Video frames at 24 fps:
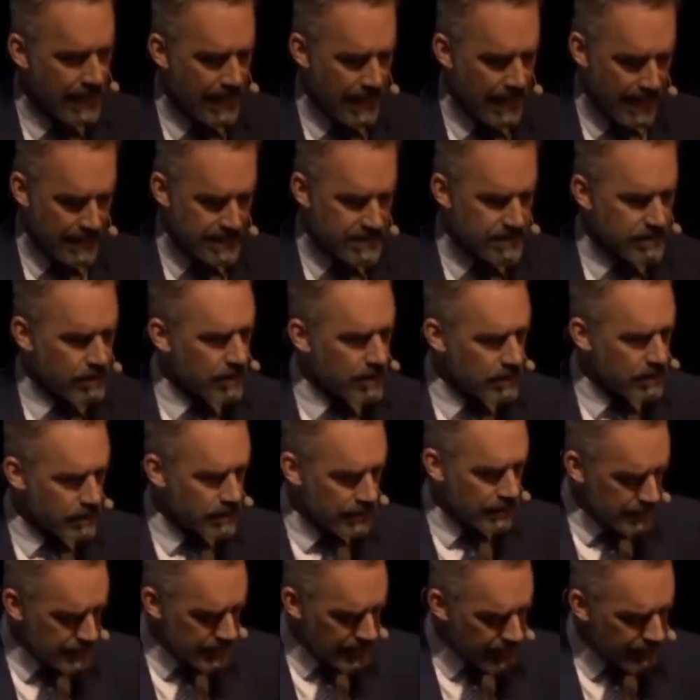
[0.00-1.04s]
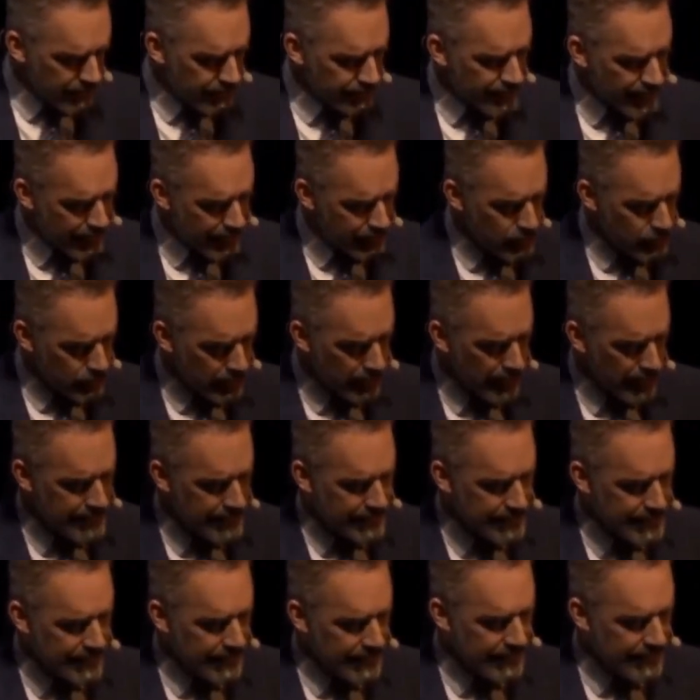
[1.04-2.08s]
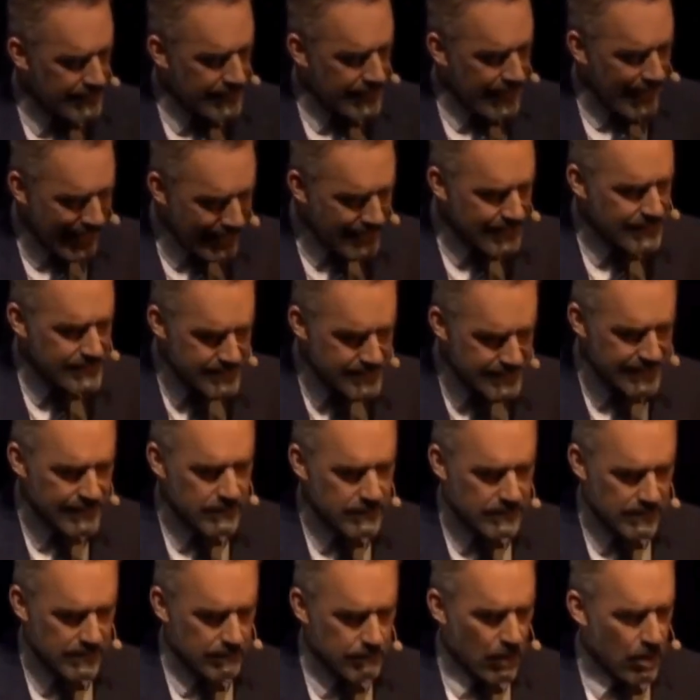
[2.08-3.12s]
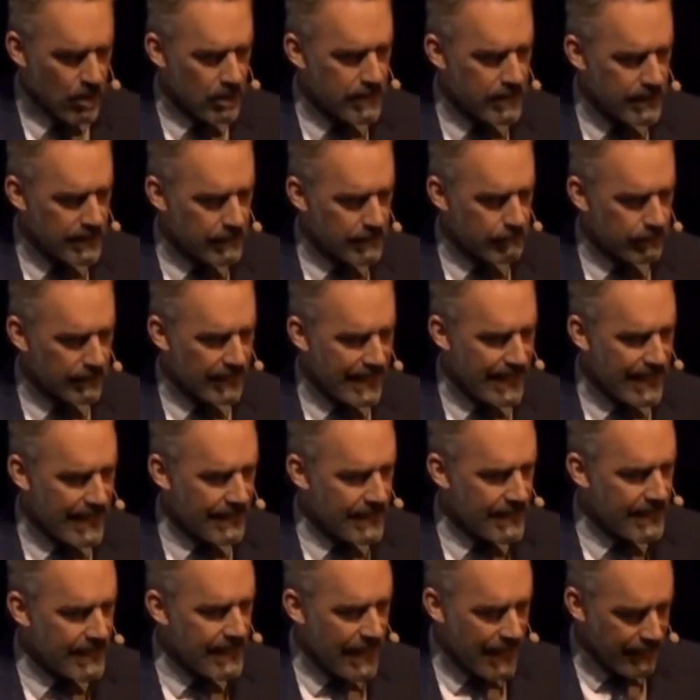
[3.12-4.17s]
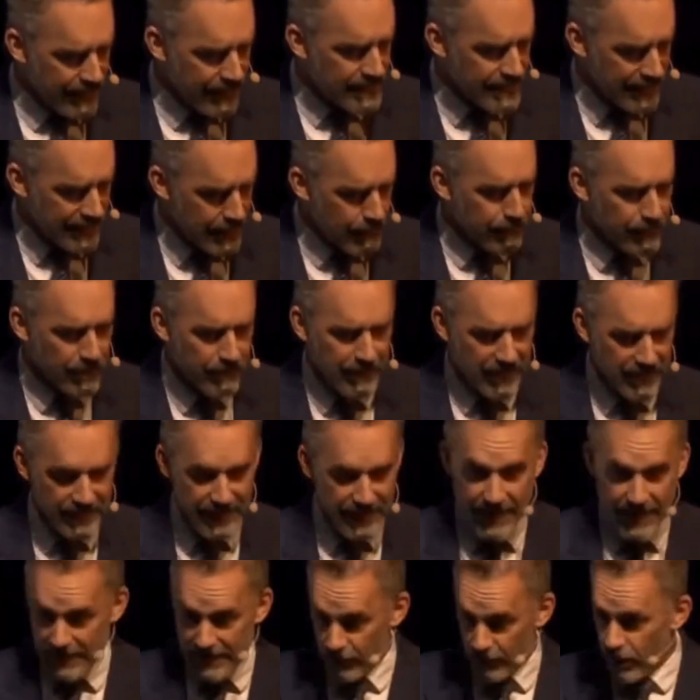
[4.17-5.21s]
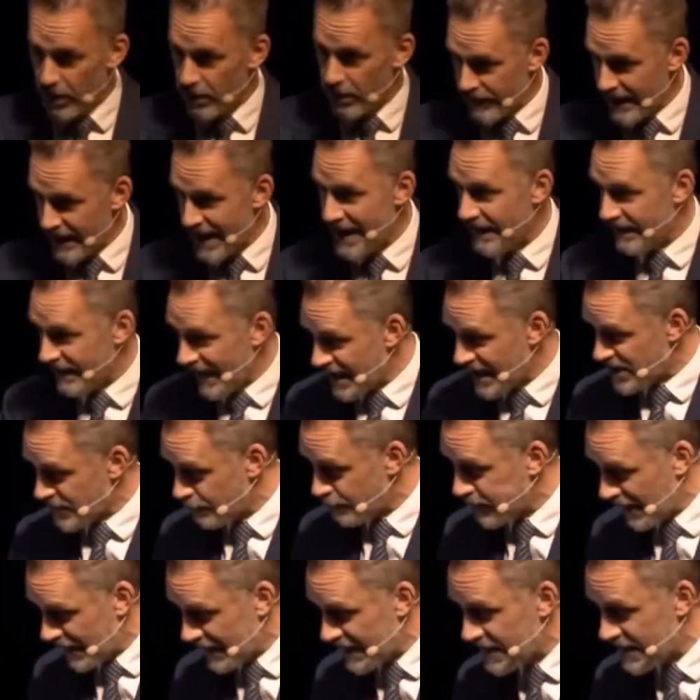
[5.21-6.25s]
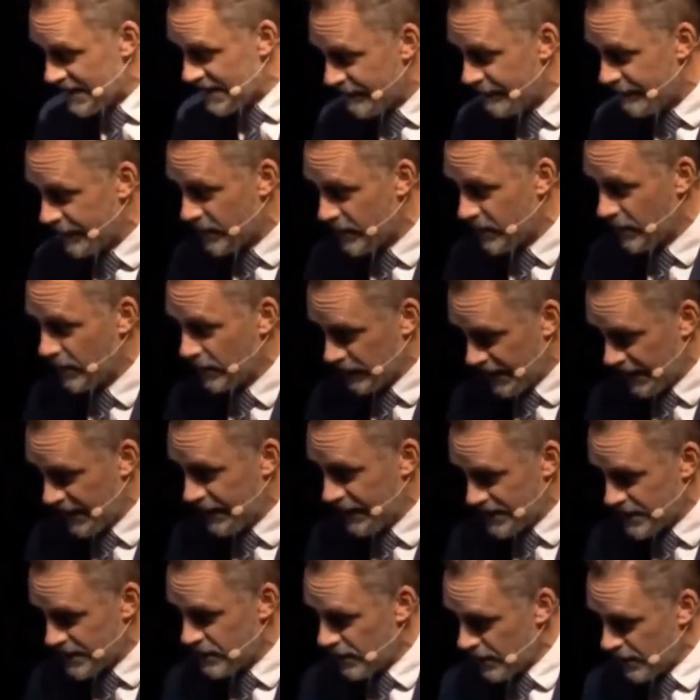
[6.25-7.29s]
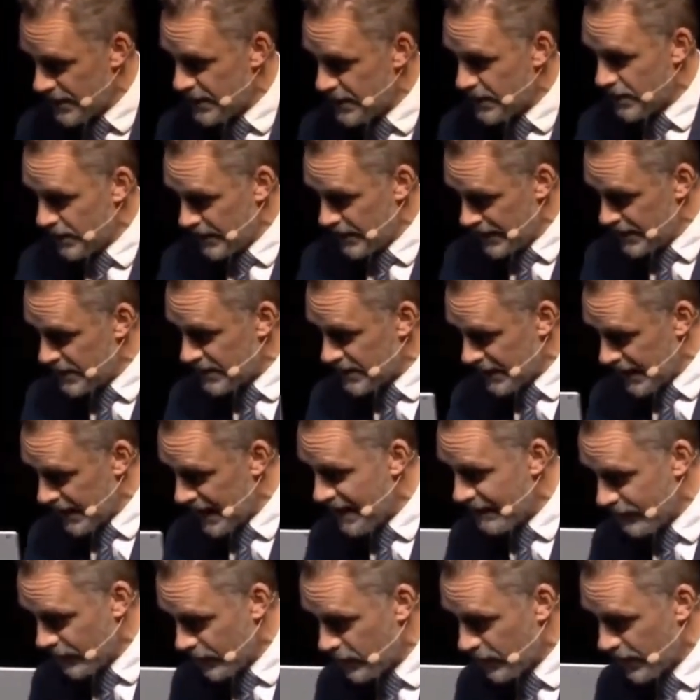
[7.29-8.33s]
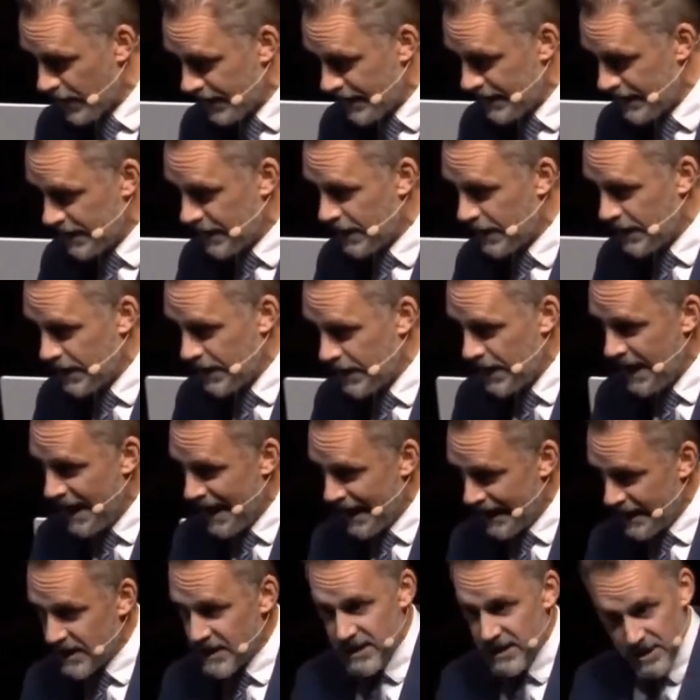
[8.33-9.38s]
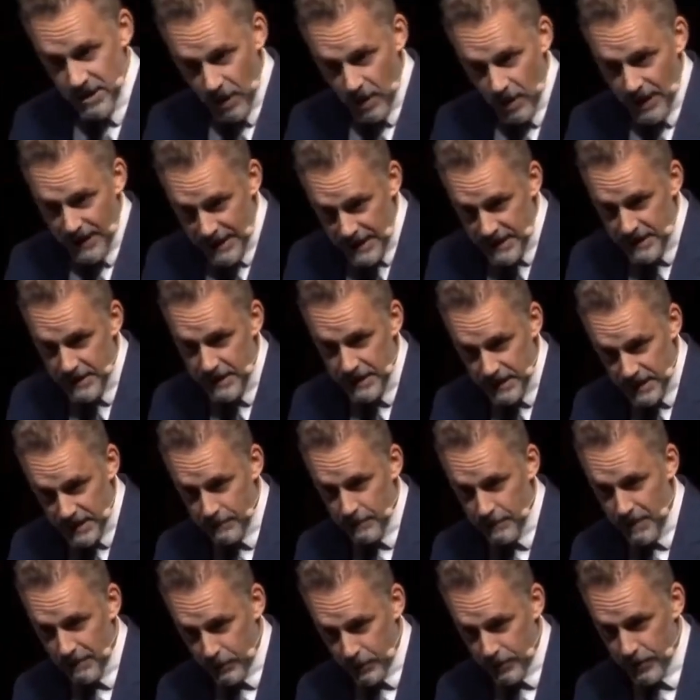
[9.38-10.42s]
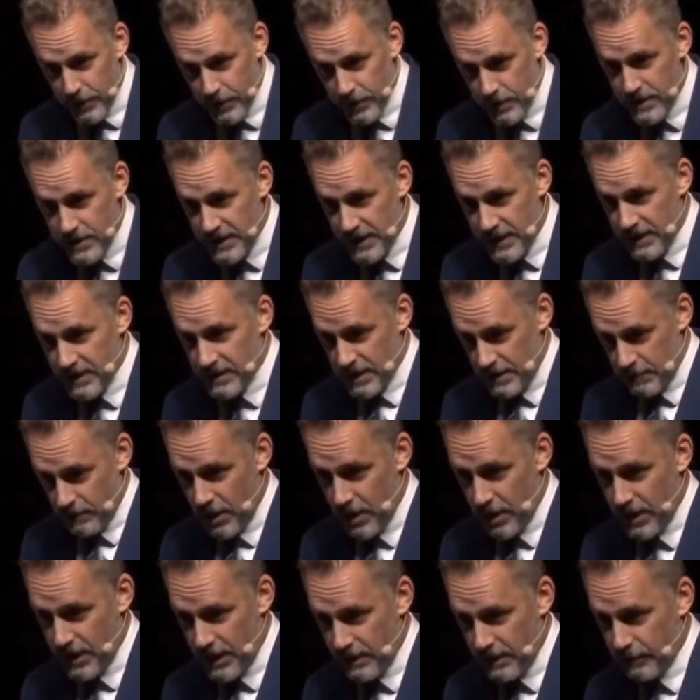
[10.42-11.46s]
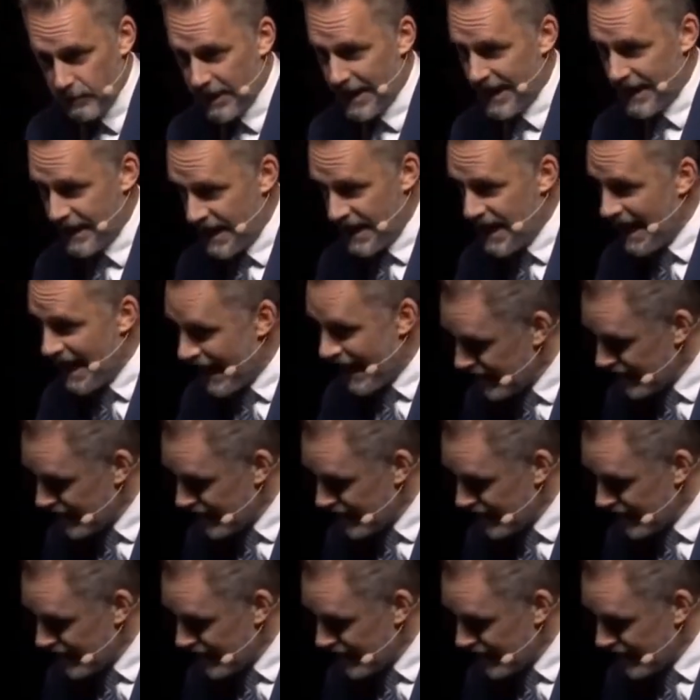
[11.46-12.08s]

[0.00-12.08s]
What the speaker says: It's not enough to have a good idea and a sales and marketing plan, and then to implement that. And all of that, that's bloody difficult. Like, it's not easy to have a good idea. And it's not easy to come up with a good sales and marketing plan. And